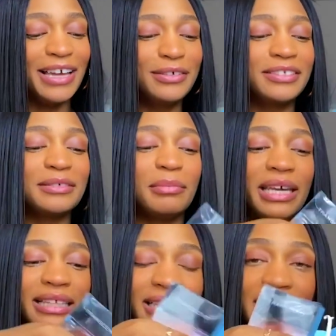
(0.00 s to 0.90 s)
used to
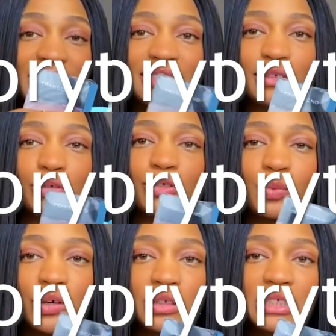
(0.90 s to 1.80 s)
make these little
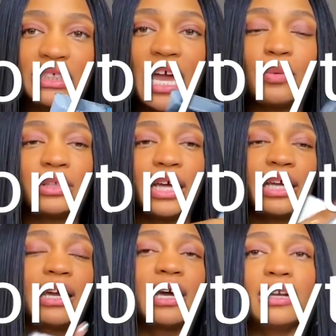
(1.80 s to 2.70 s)
swirlies. I would
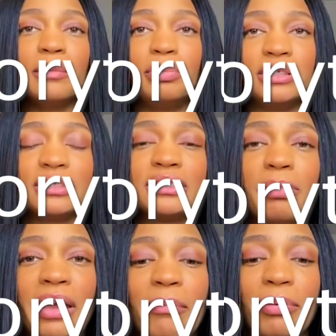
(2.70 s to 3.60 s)
like cut up pieces
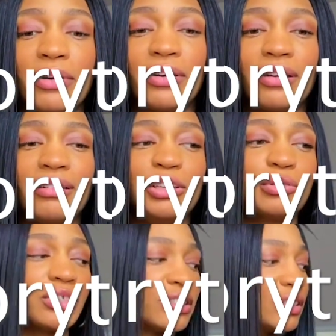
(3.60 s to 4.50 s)
of paper,
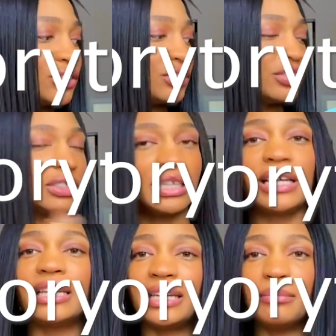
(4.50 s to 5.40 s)
use the scissors to
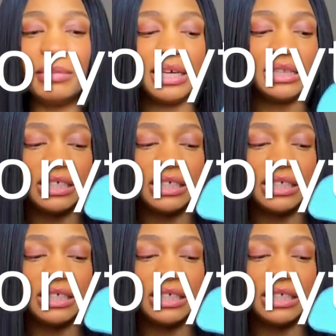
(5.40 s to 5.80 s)
like make